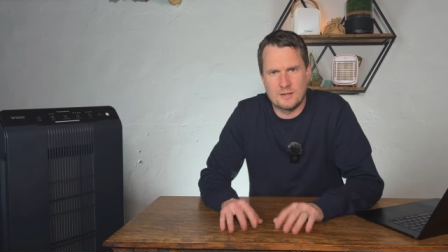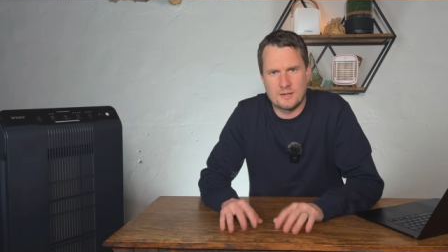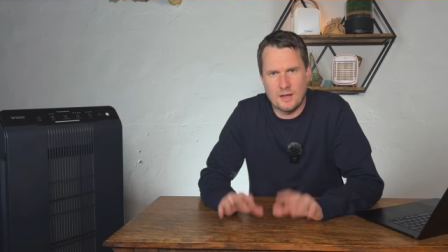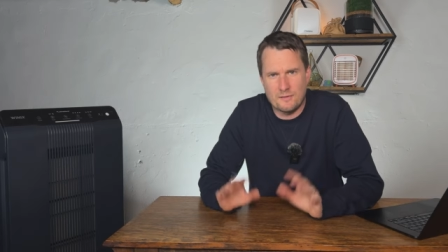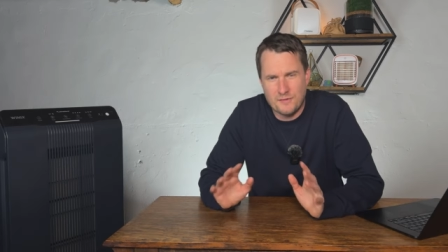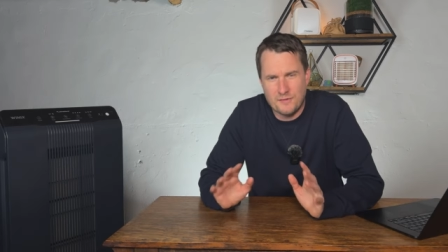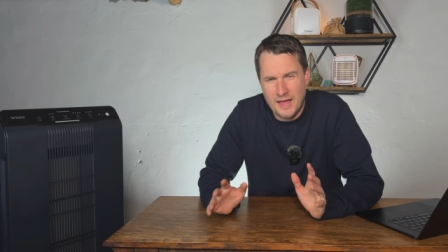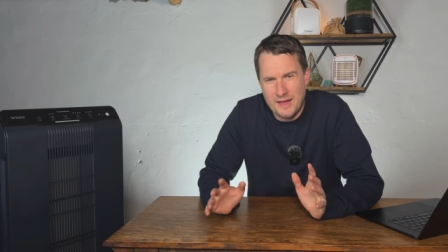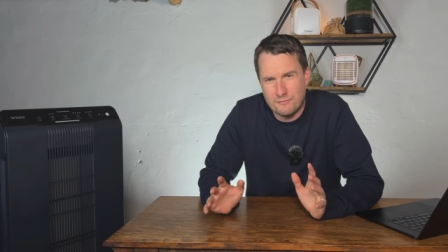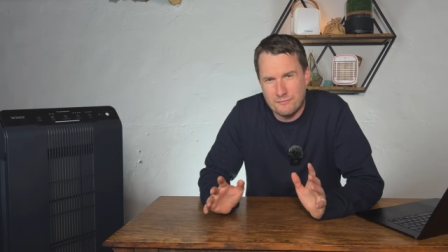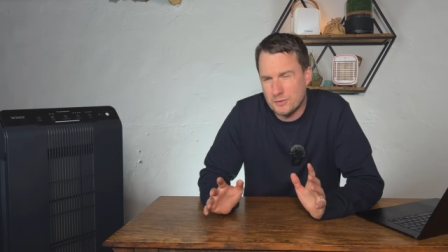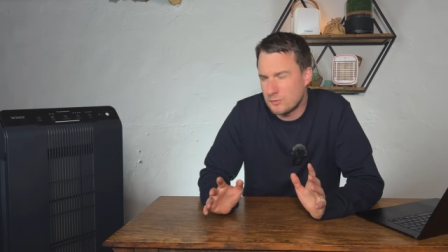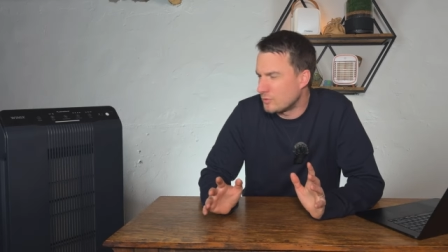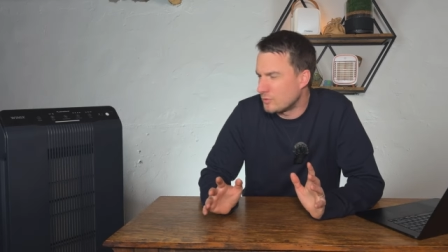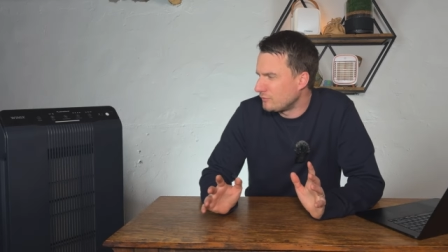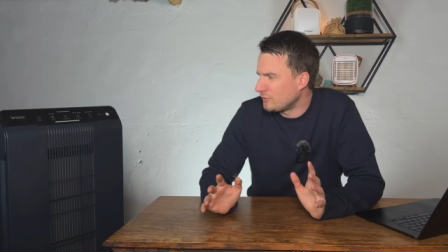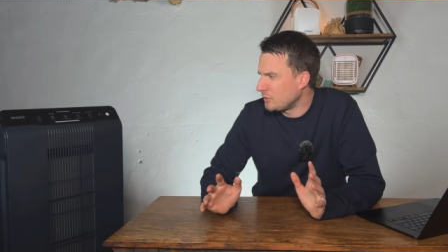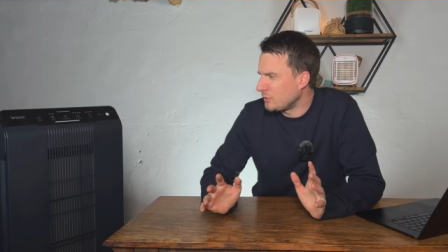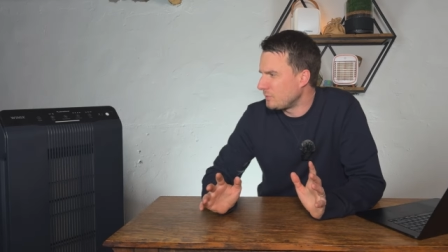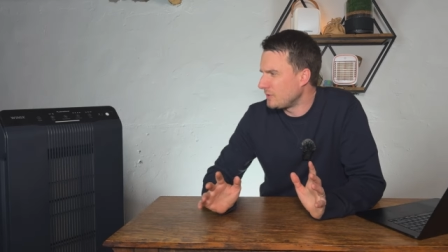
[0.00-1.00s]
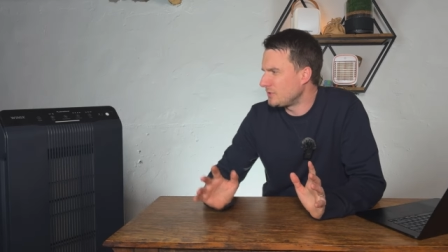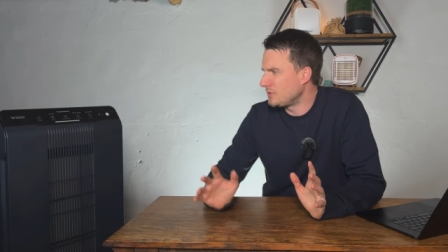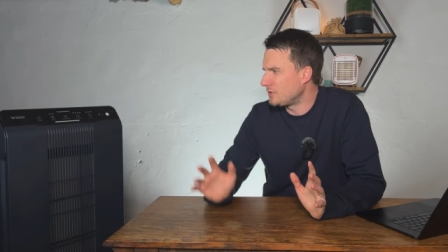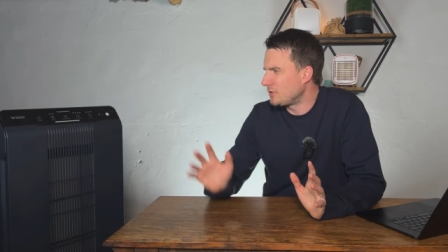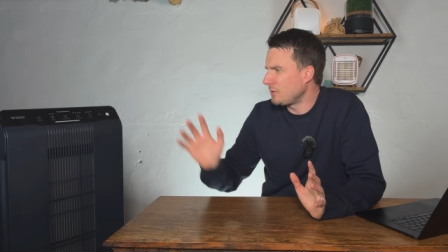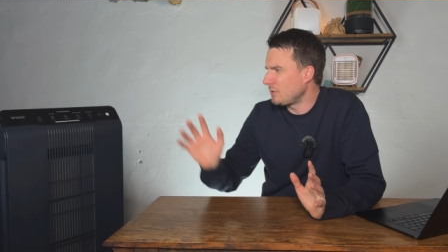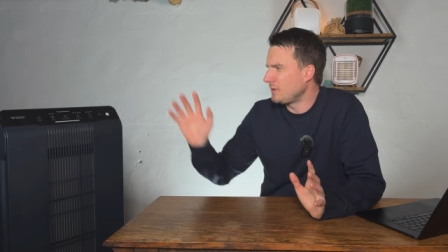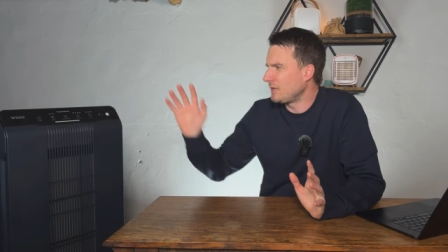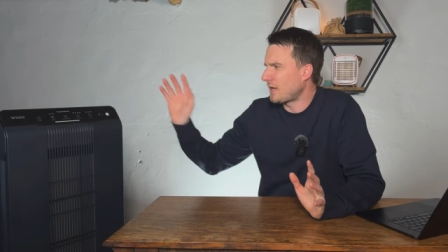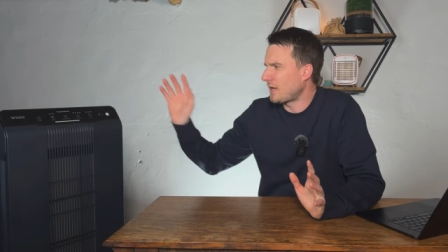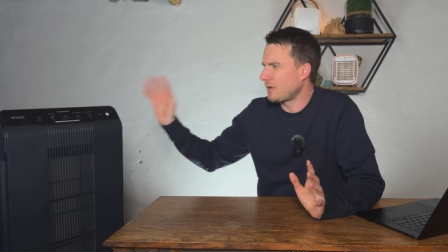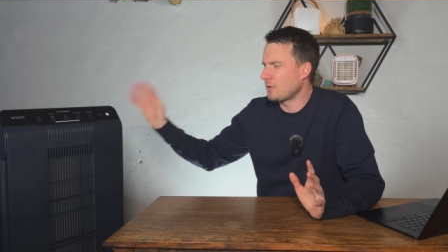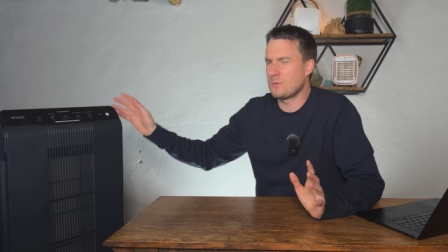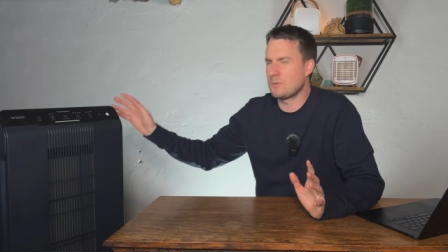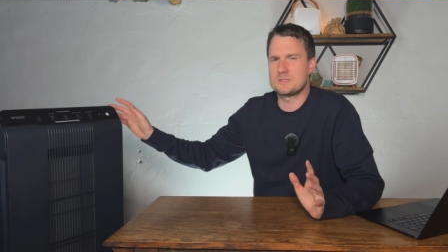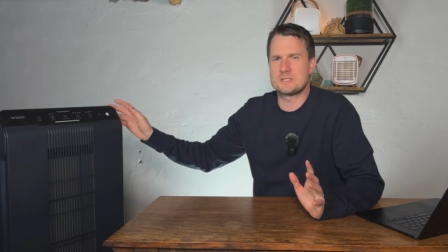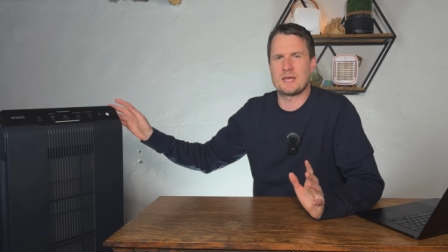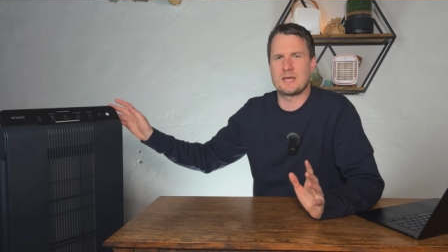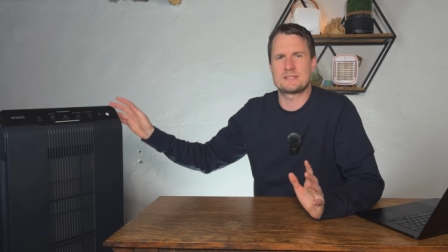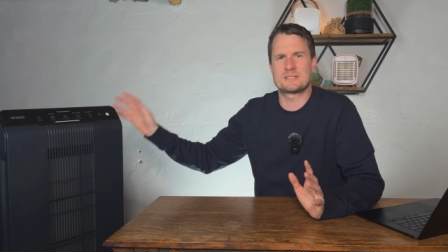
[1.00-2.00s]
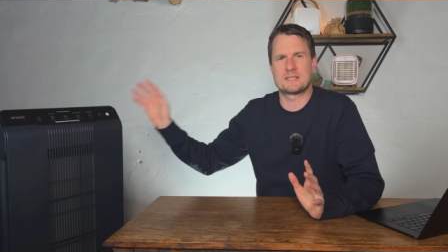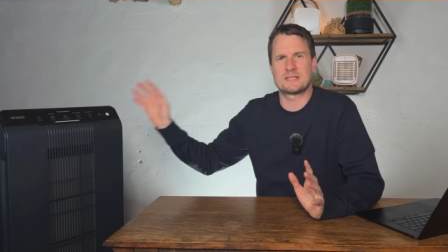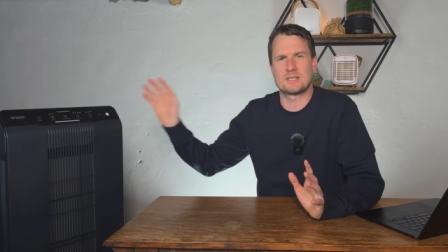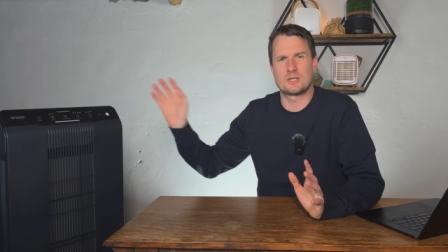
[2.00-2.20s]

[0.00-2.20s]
Now for every review we're doing, I always like to